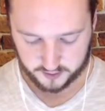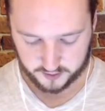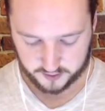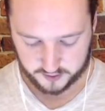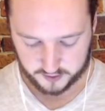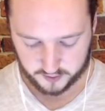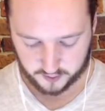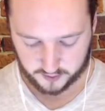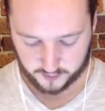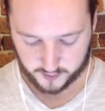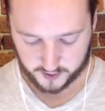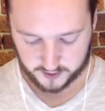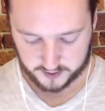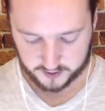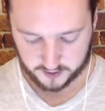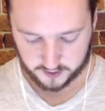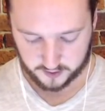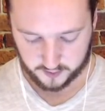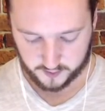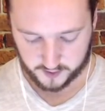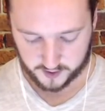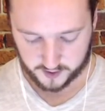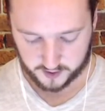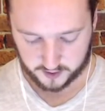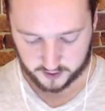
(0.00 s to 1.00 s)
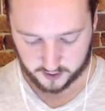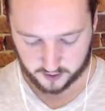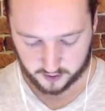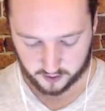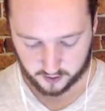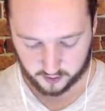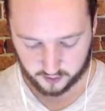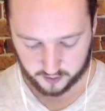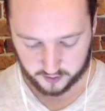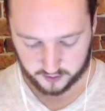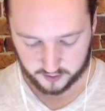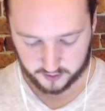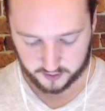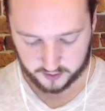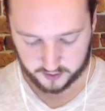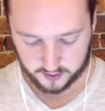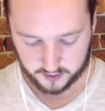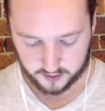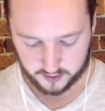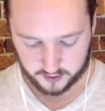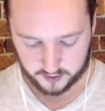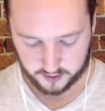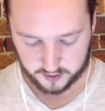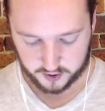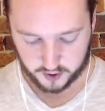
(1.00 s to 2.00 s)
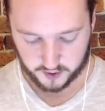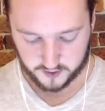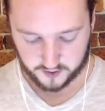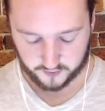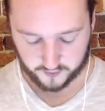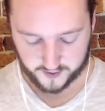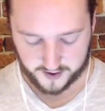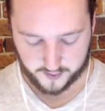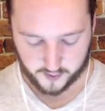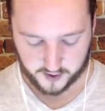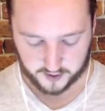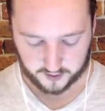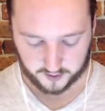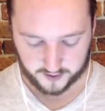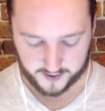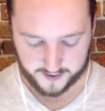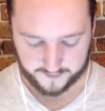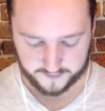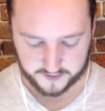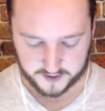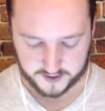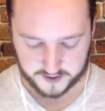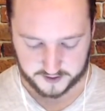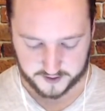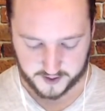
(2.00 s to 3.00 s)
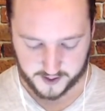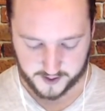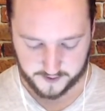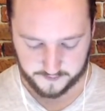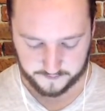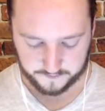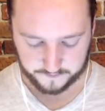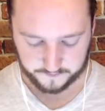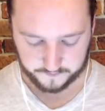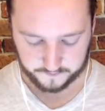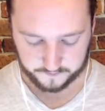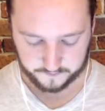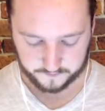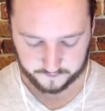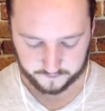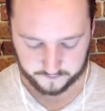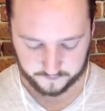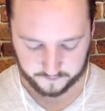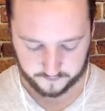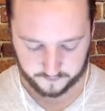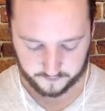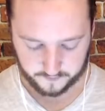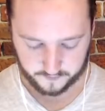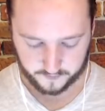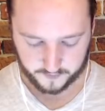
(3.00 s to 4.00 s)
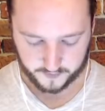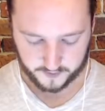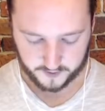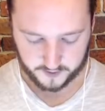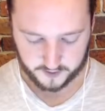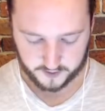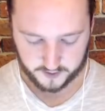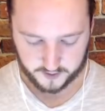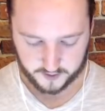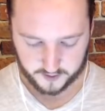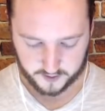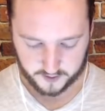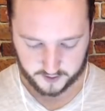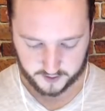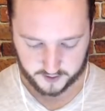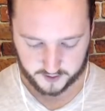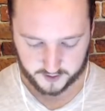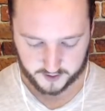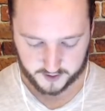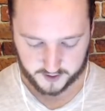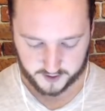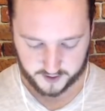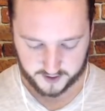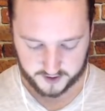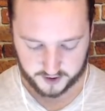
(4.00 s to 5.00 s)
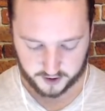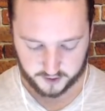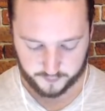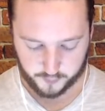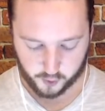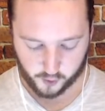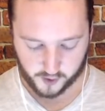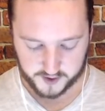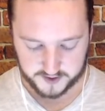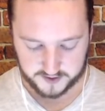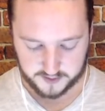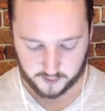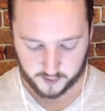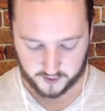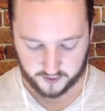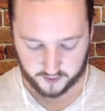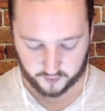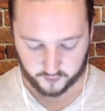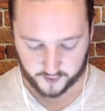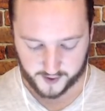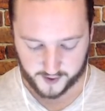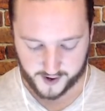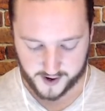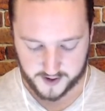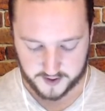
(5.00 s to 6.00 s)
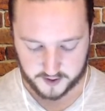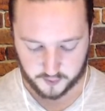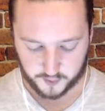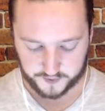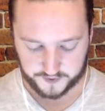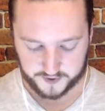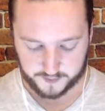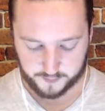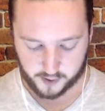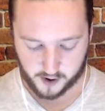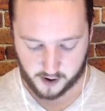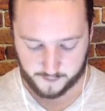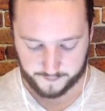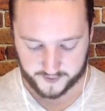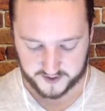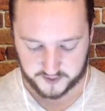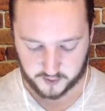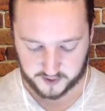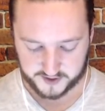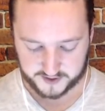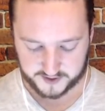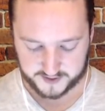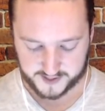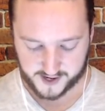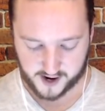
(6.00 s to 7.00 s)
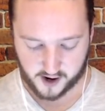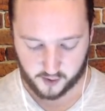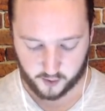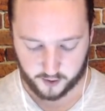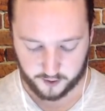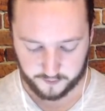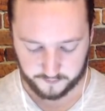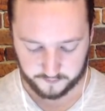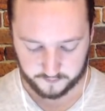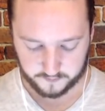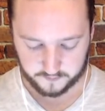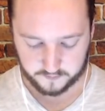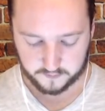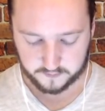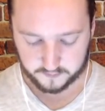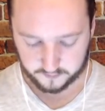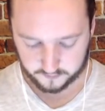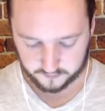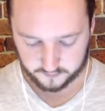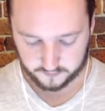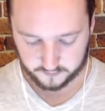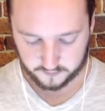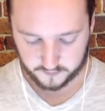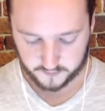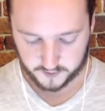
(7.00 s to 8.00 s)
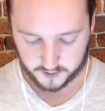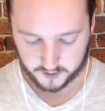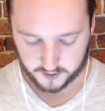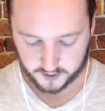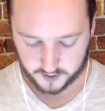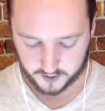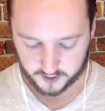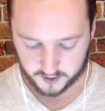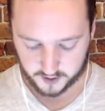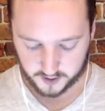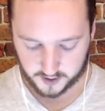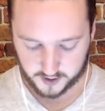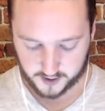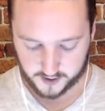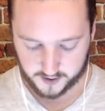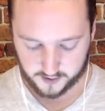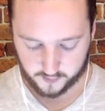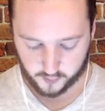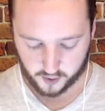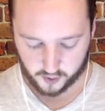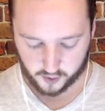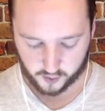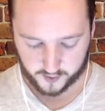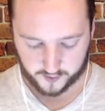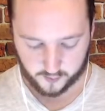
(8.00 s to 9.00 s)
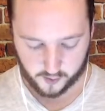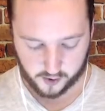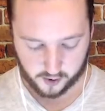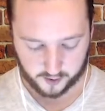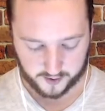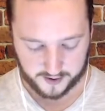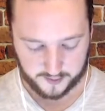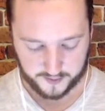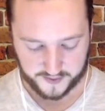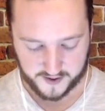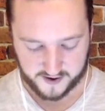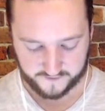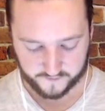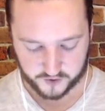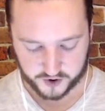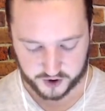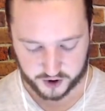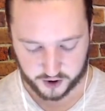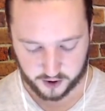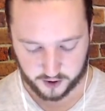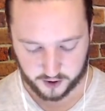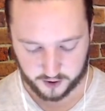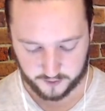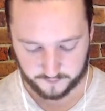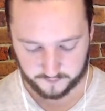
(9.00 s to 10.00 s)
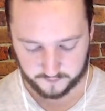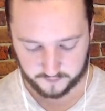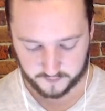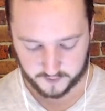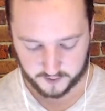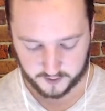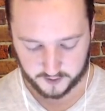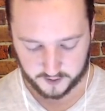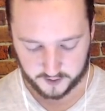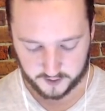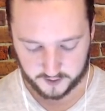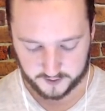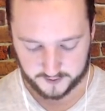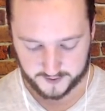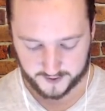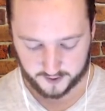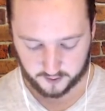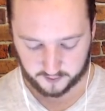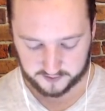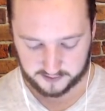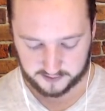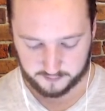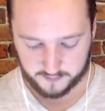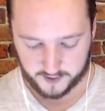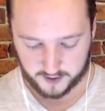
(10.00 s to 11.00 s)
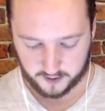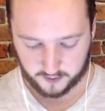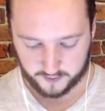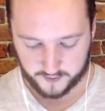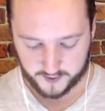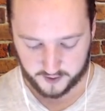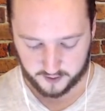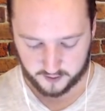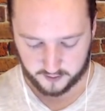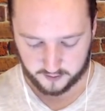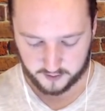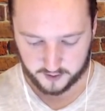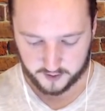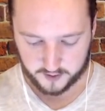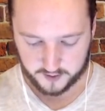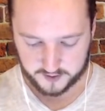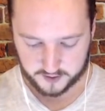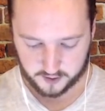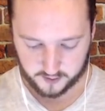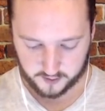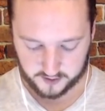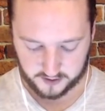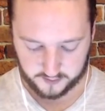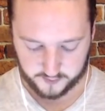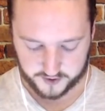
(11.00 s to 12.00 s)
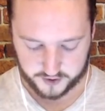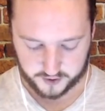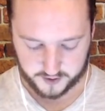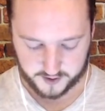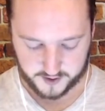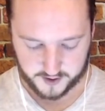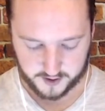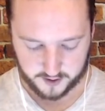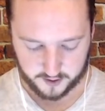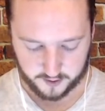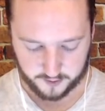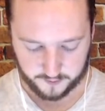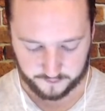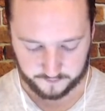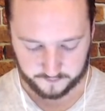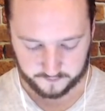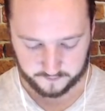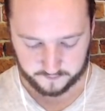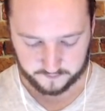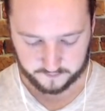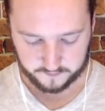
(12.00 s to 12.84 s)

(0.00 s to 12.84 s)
So what do we want to do? We want to go two to the right, one to the left this time. And he's going to poison the one on the right with the pump as well as the tower. Uh, we're, okay, we're okay with that for sure. Nado in the middle there. Let's go E-Wizard here.